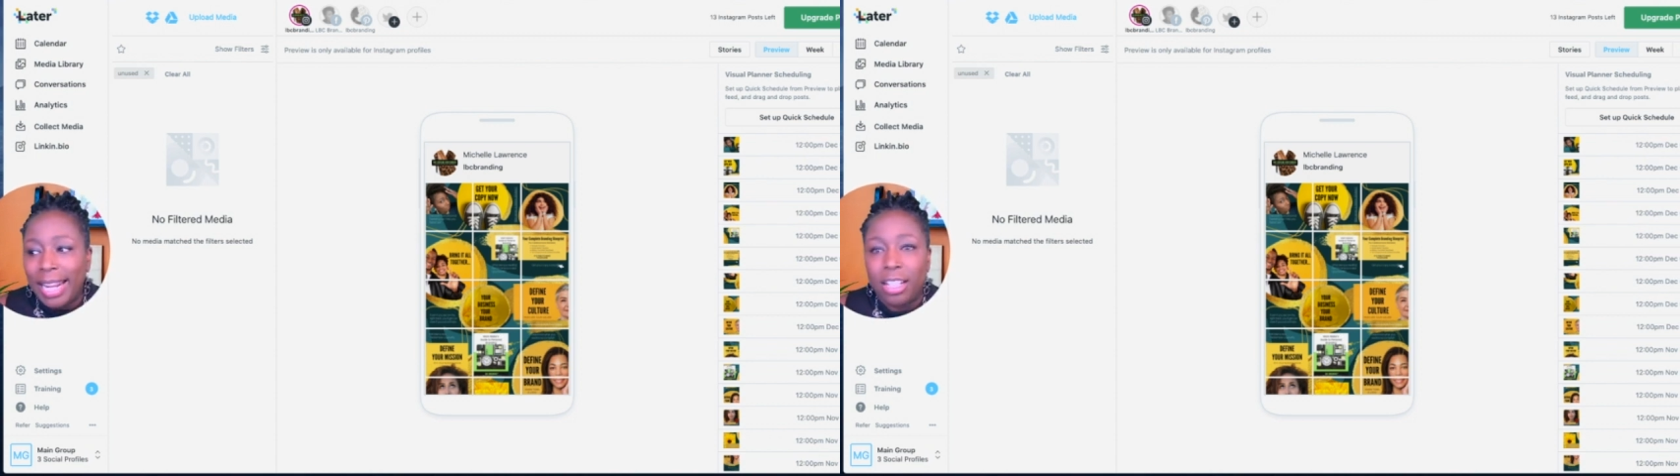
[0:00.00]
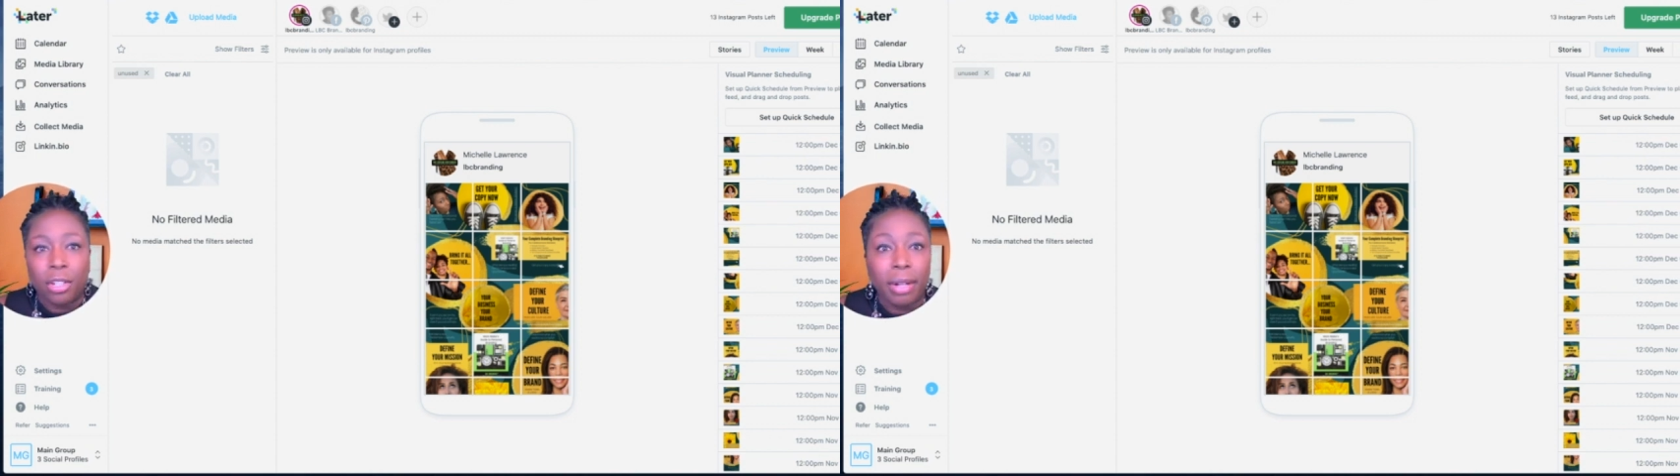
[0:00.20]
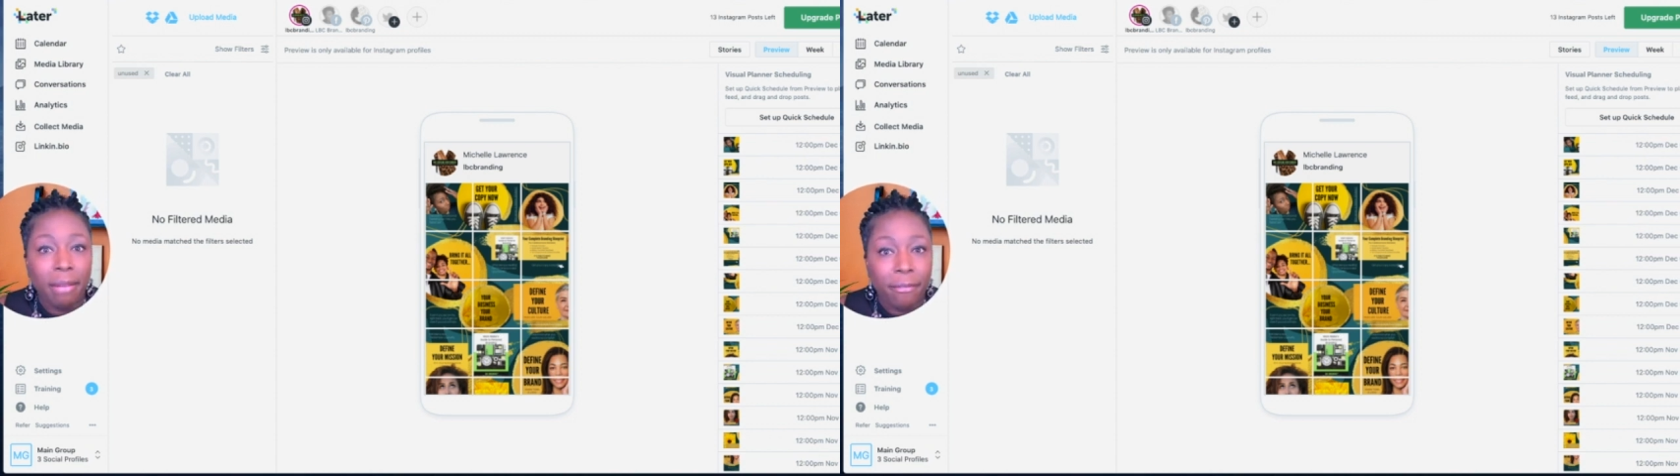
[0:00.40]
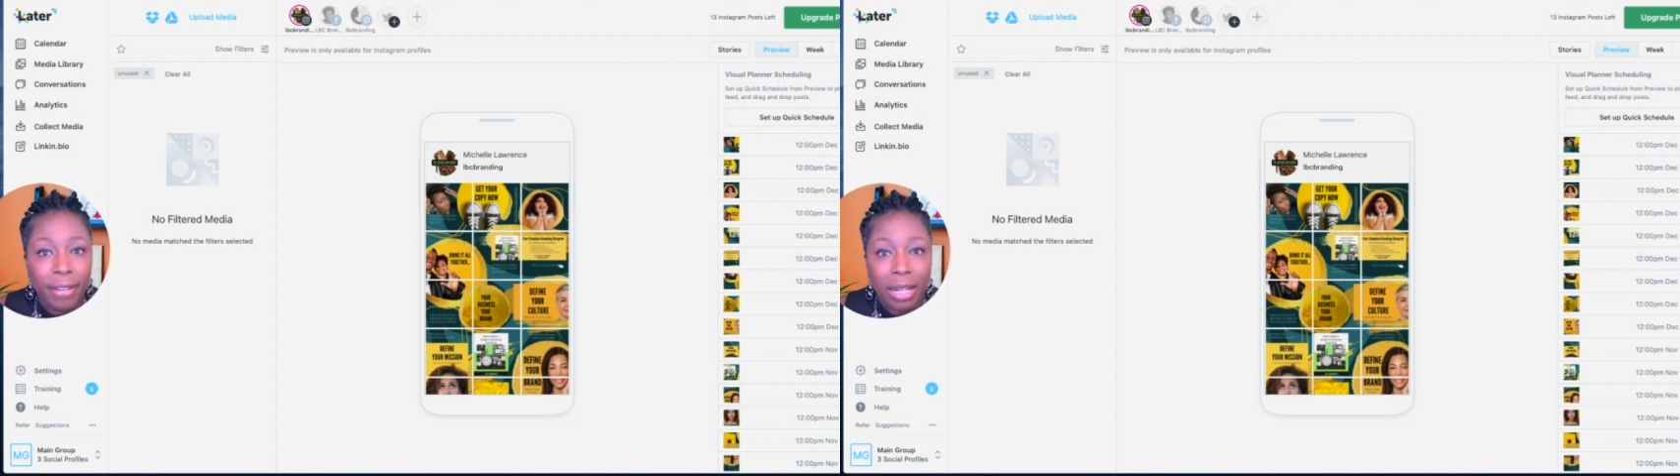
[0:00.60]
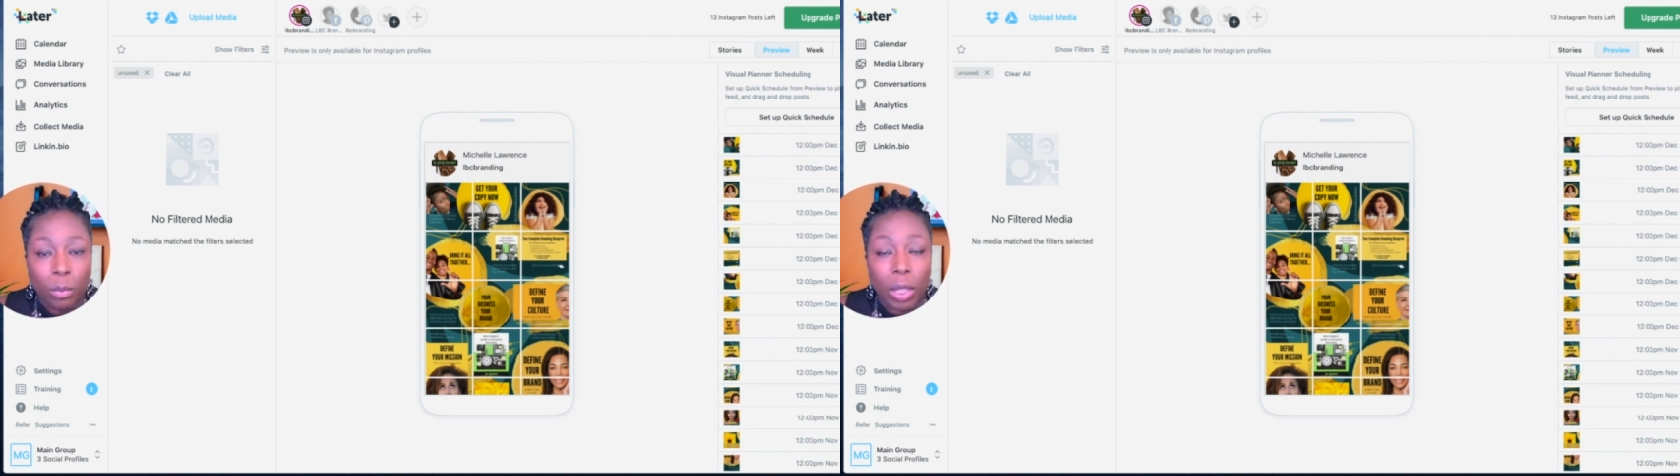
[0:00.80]
Instagram
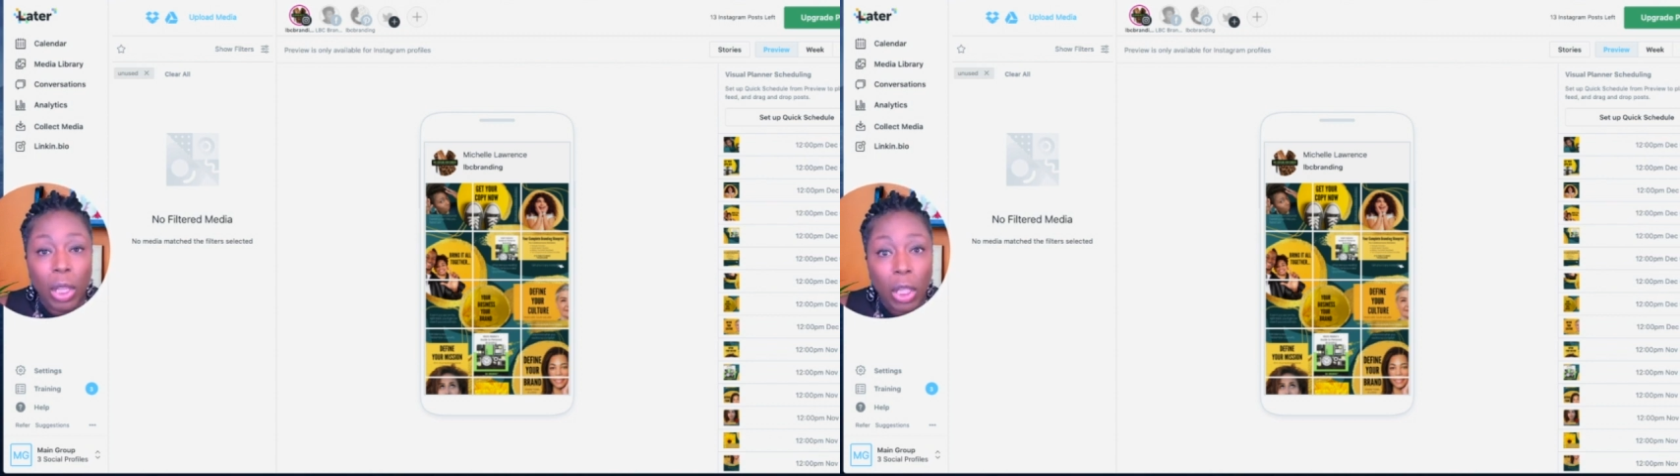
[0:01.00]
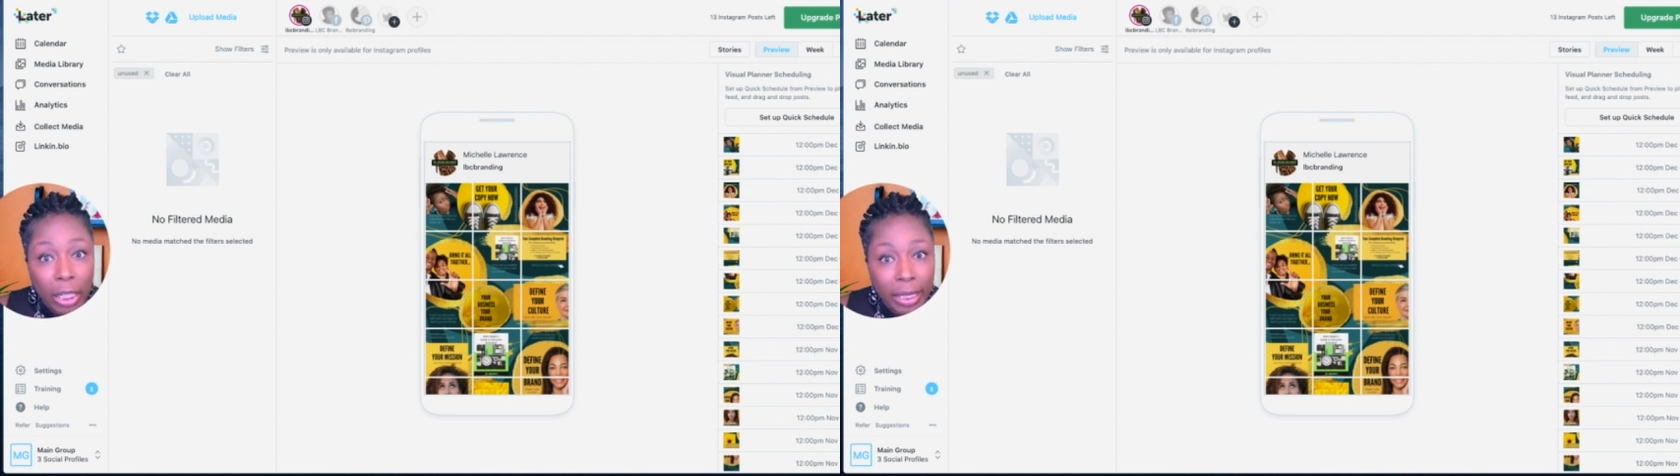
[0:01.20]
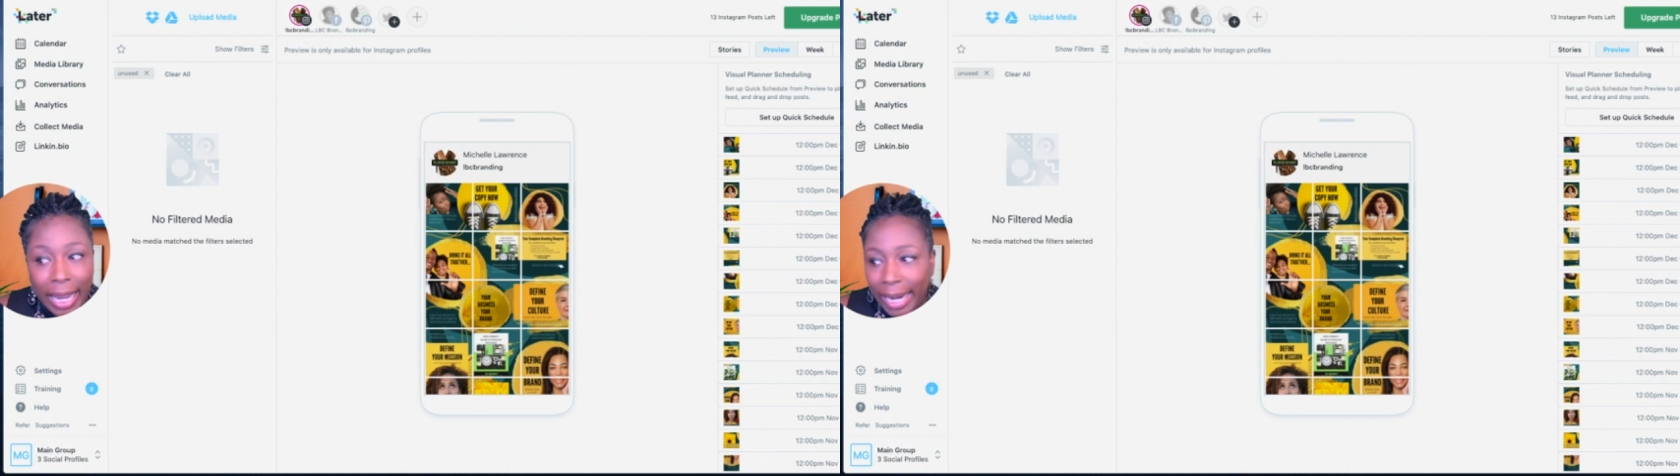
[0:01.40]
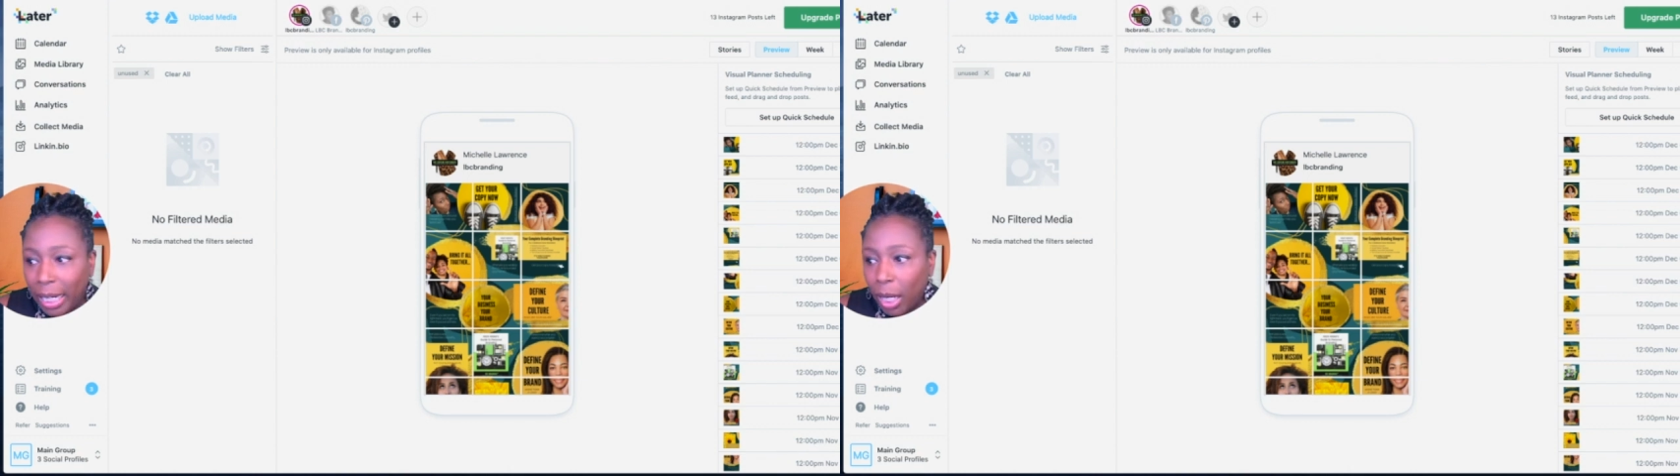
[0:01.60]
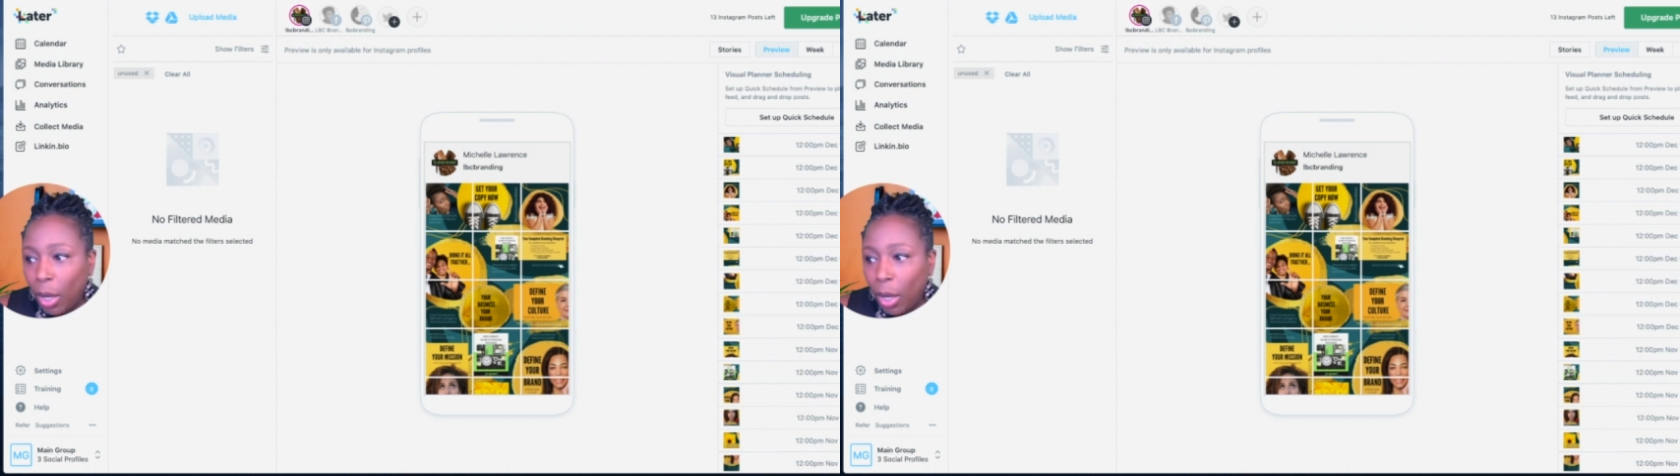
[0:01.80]
feed would look like